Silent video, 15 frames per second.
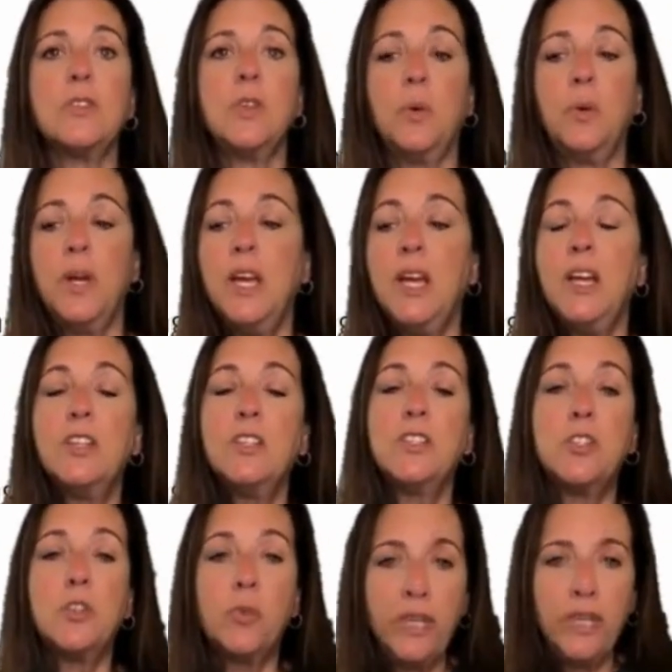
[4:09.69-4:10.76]
So
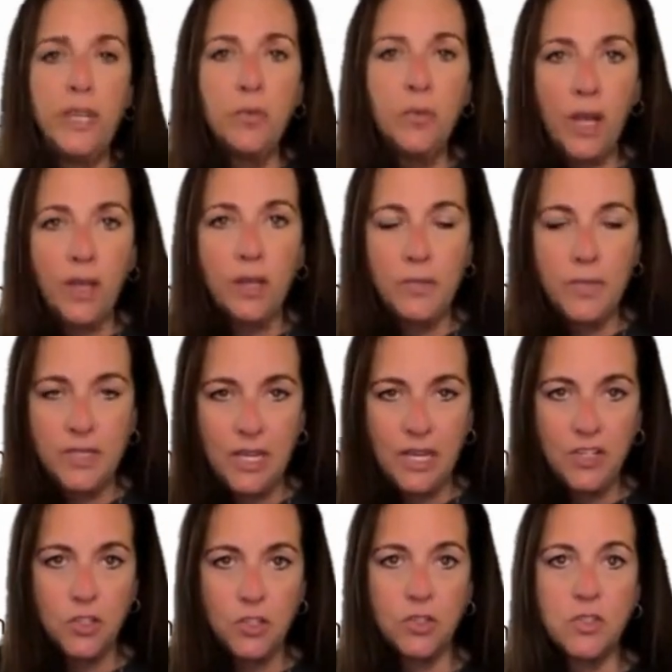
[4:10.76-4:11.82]
screening
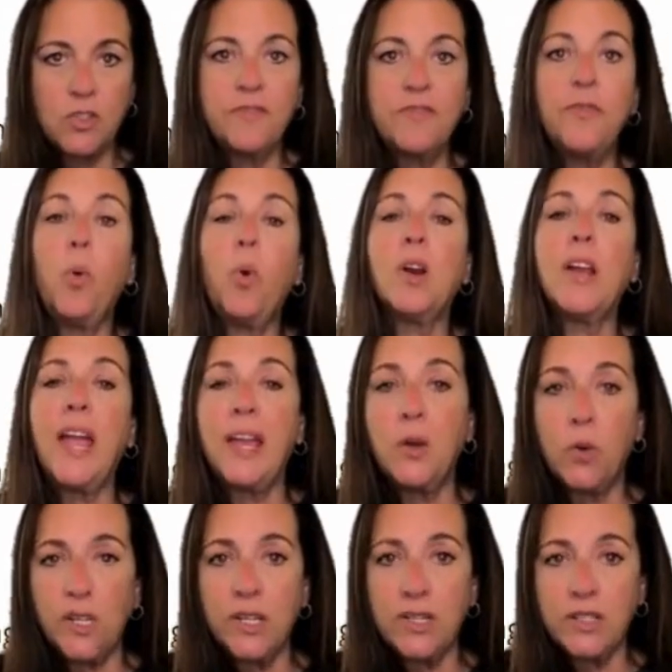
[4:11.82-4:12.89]
recommendations for
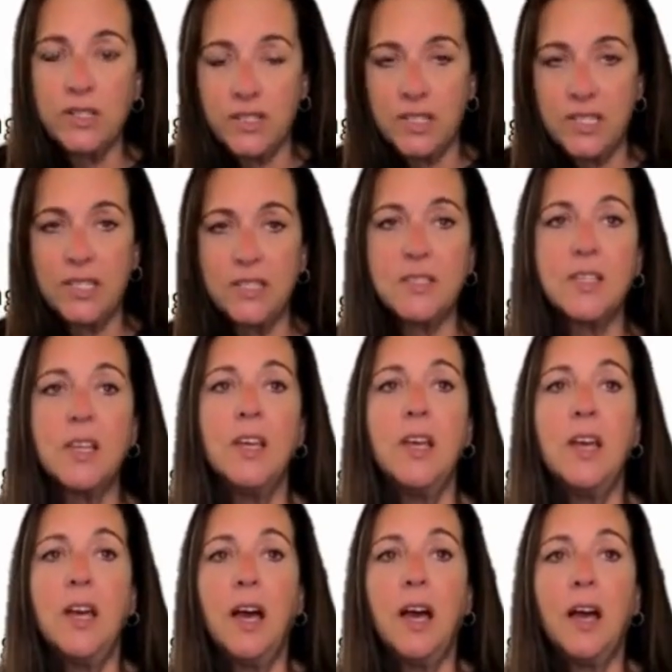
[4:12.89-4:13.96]
aortic disease
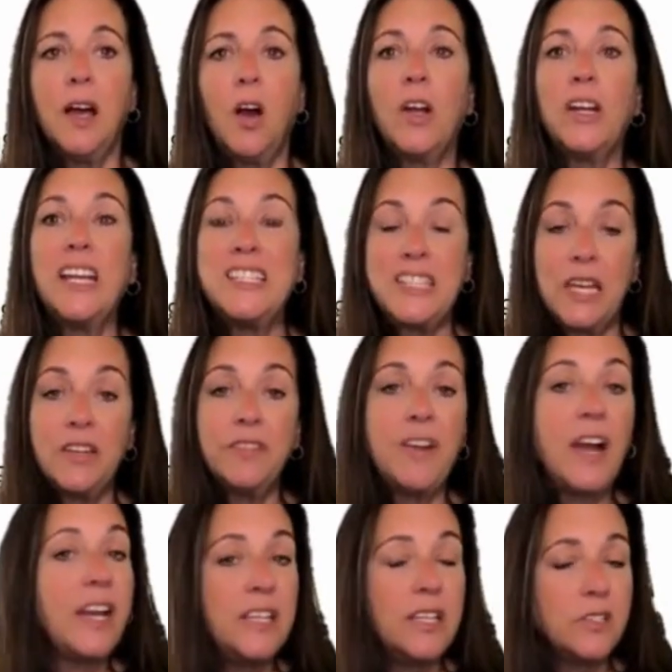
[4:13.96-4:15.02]
on
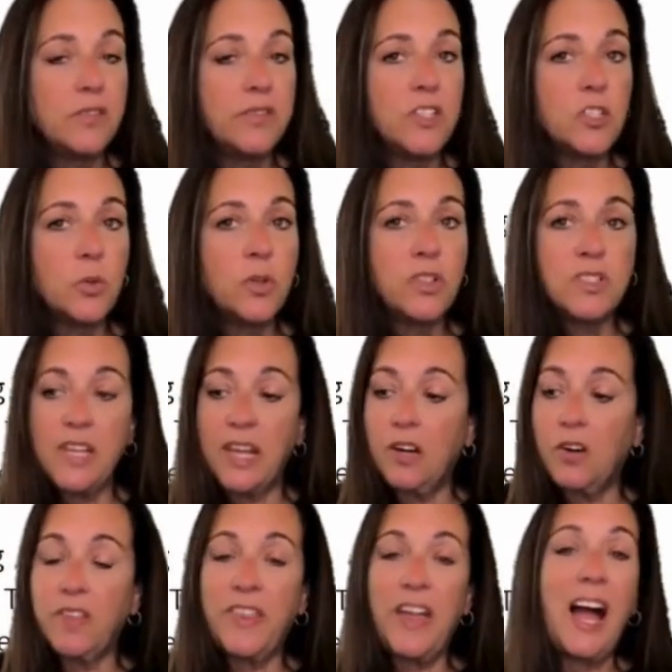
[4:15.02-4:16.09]
identifying individuals that
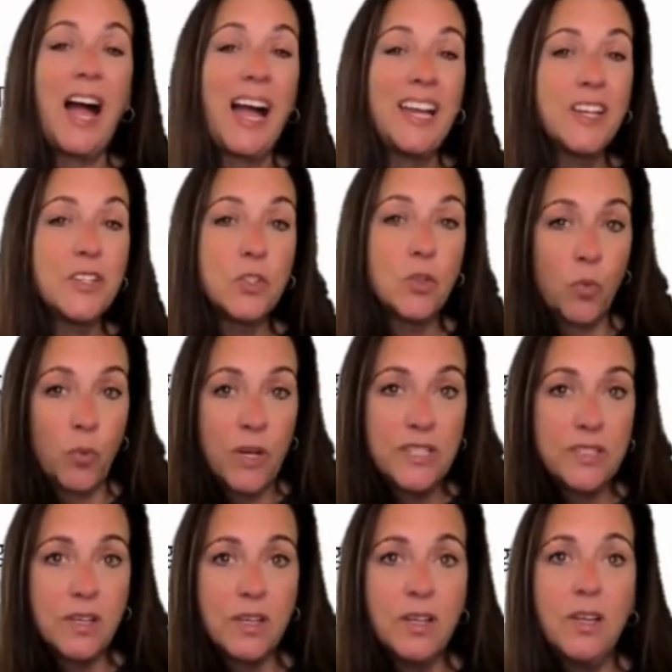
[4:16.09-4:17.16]
are at the highest
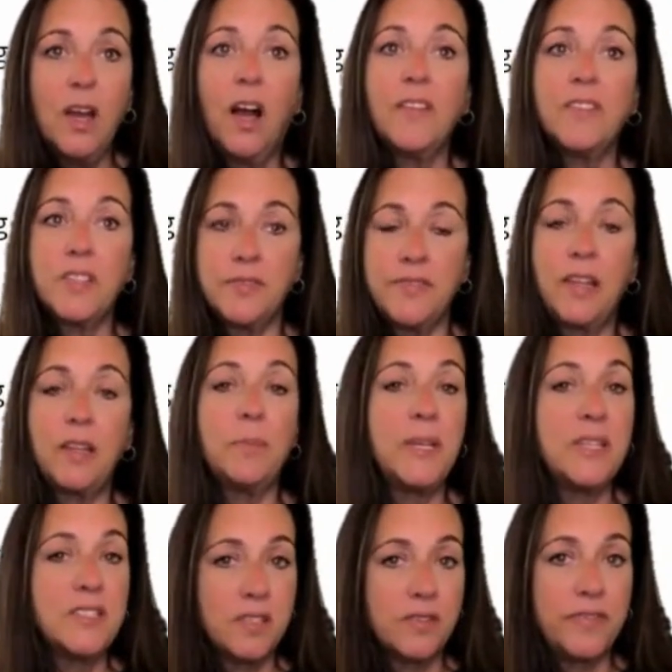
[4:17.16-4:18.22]
risk of
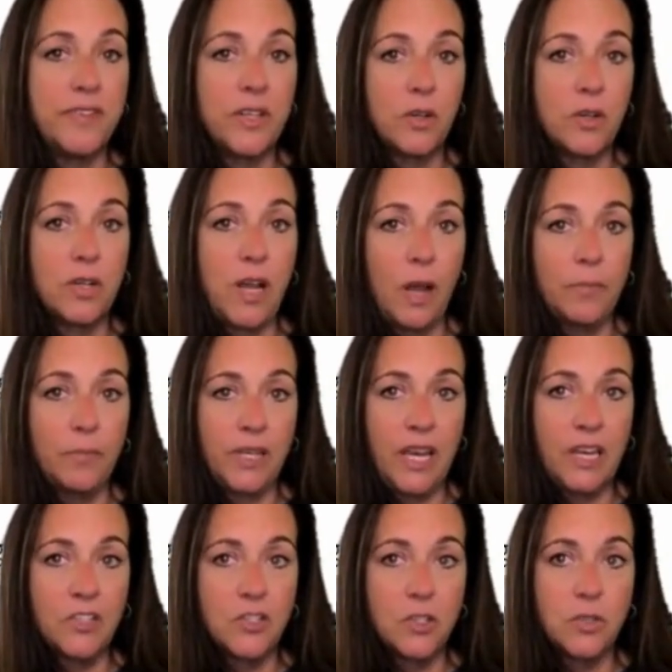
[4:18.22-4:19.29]
developing severe
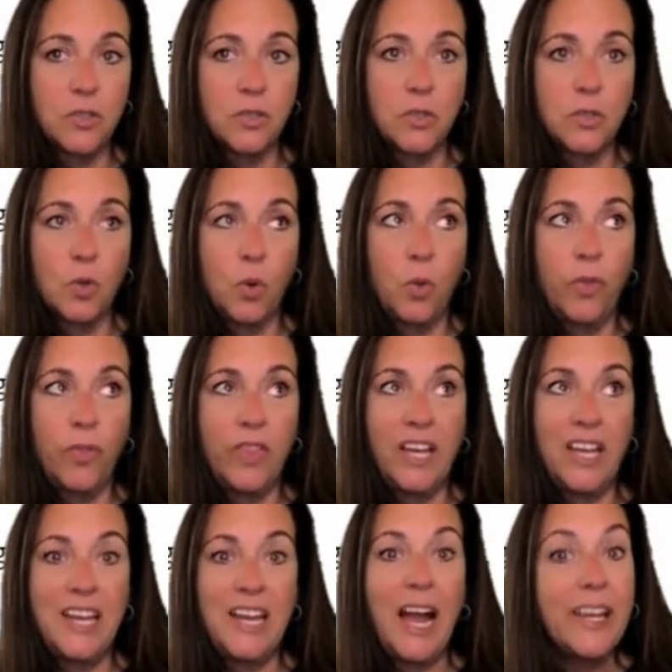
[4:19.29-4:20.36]
complications. So the
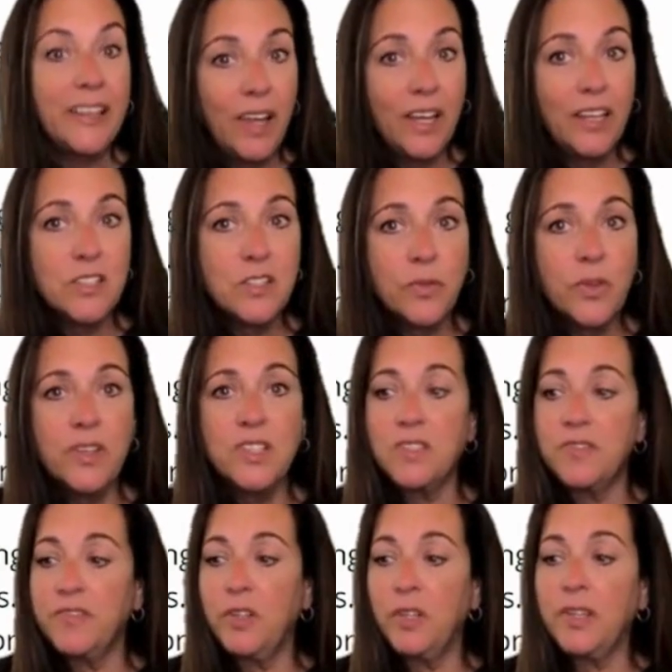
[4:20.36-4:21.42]
guidelines for
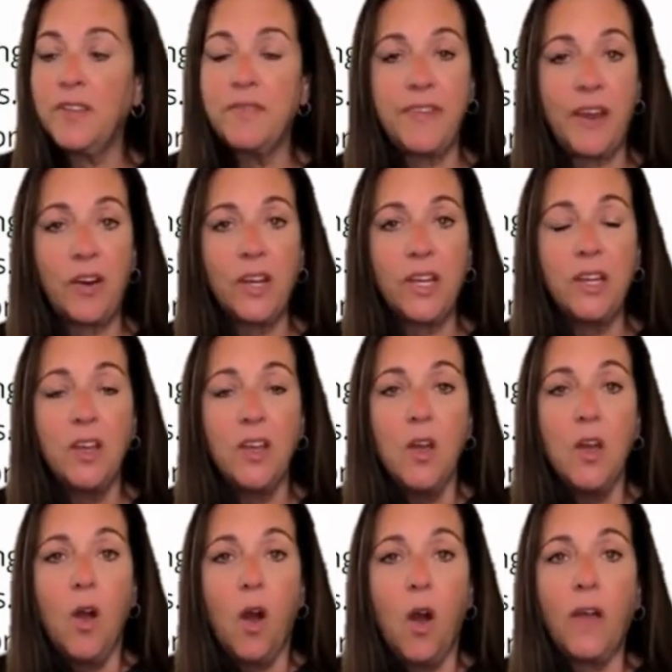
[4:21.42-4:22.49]
this really vary
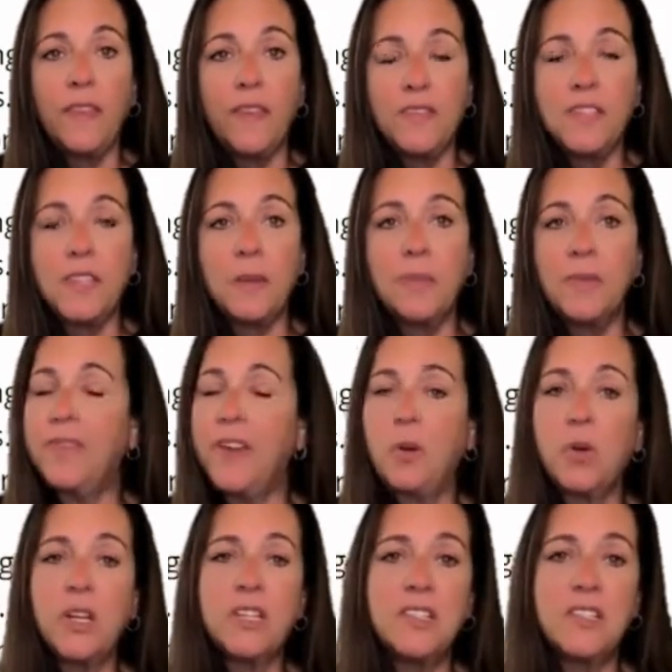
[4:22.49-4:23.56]
on the type of
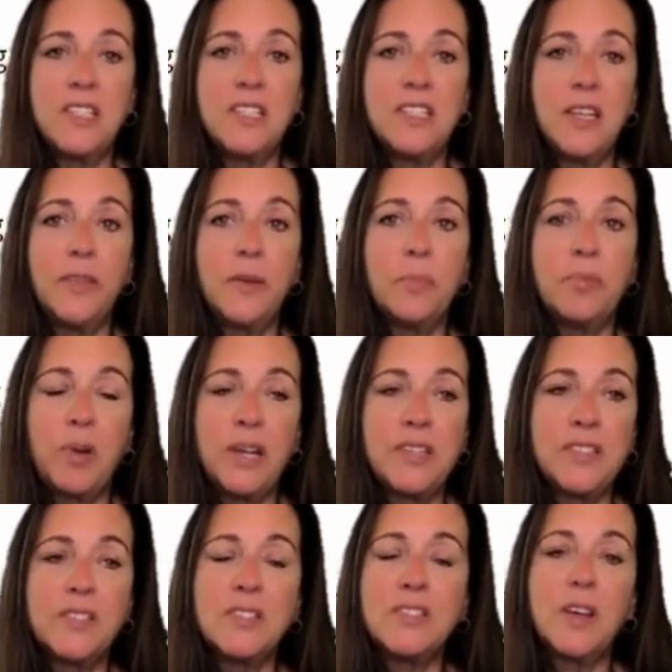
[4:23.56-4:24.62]
aortic disease and the
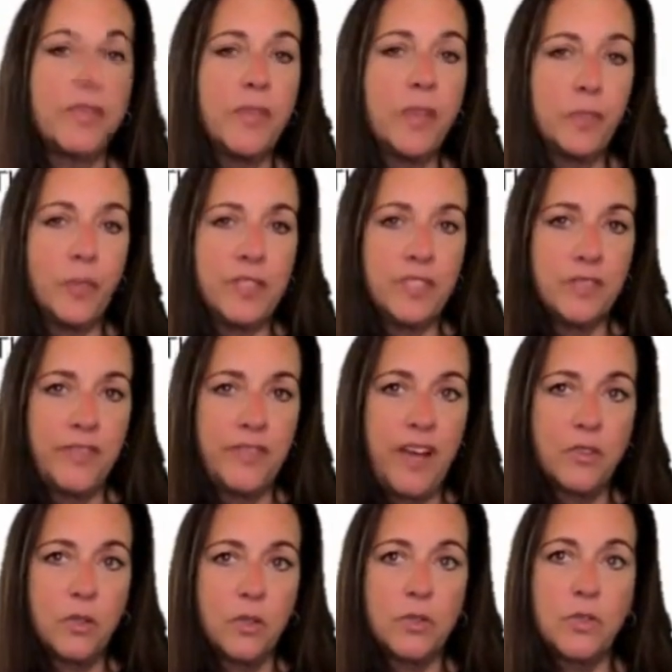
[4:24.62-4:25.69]
presence of the risk
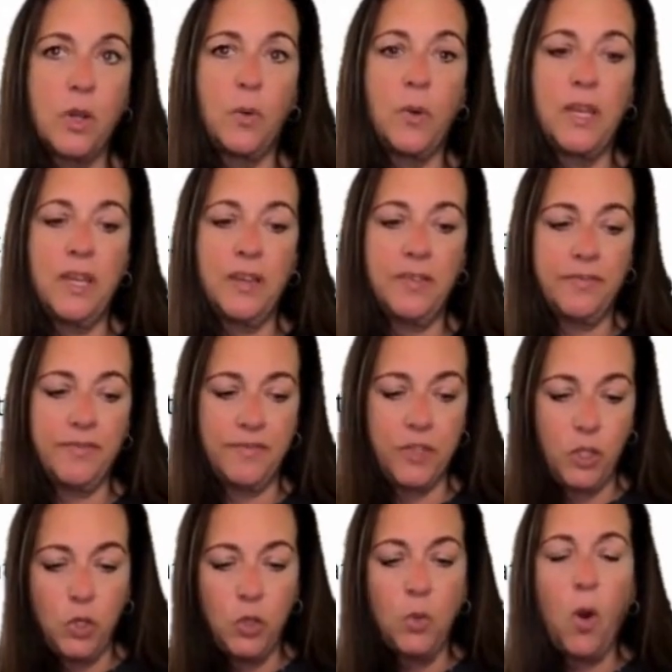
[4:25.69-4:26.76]
factors. So if
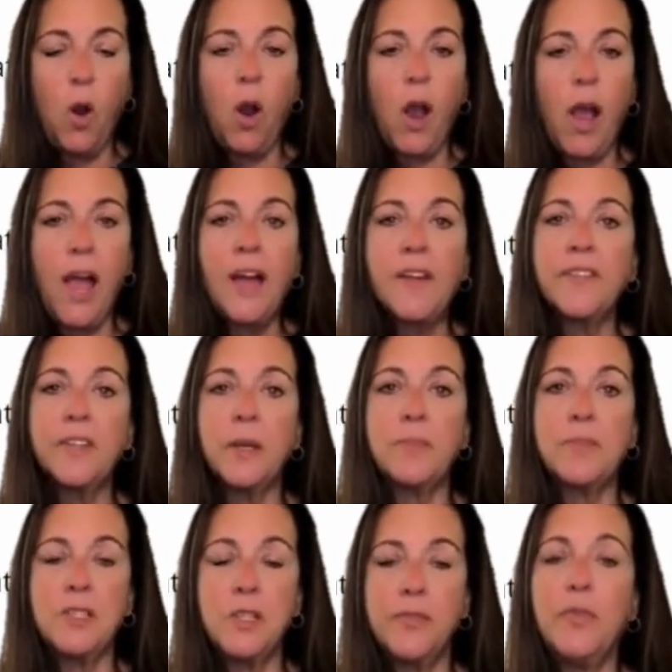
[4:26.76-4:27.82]
you
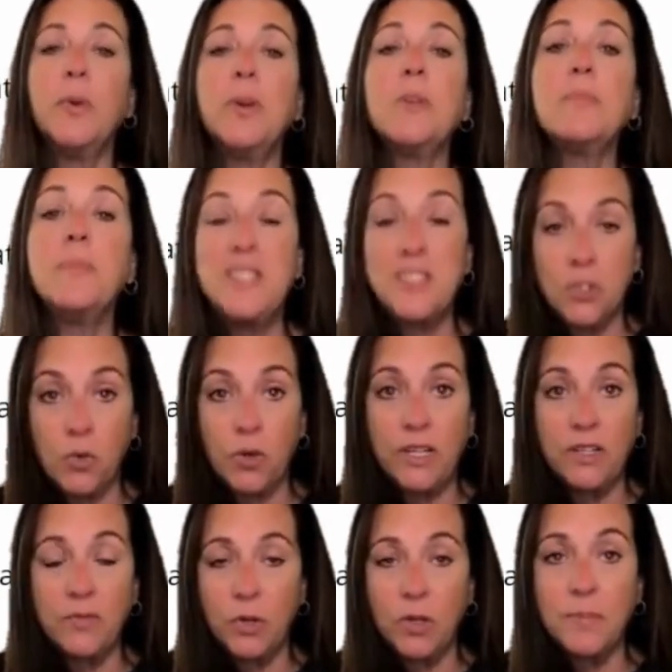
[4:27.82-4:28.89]
want to be
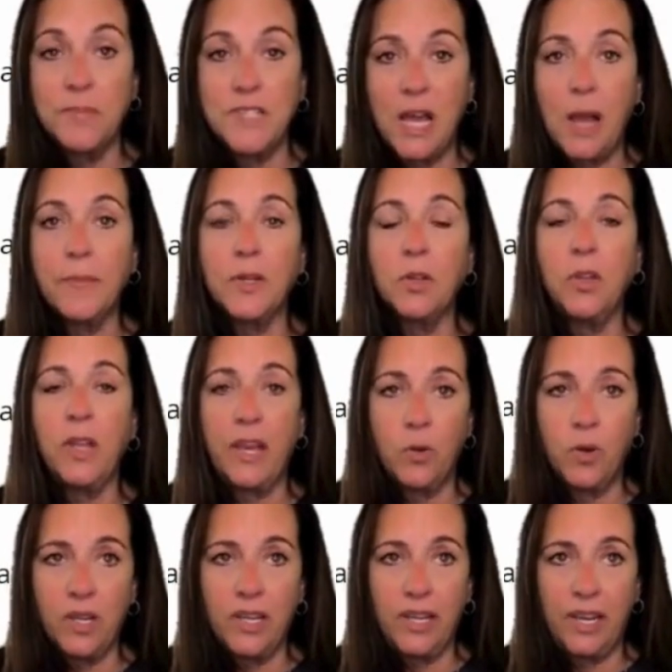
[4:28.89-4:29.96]
screened for an abdominal
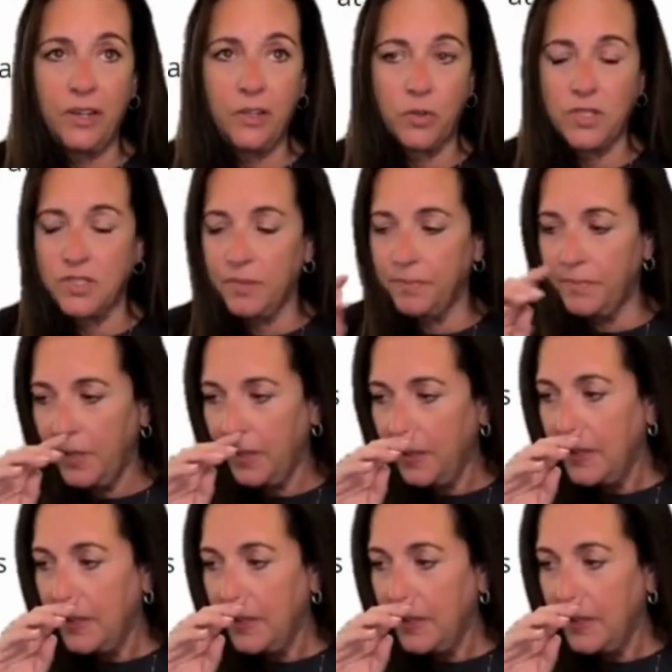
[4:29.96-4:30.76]
aortic aneurysm,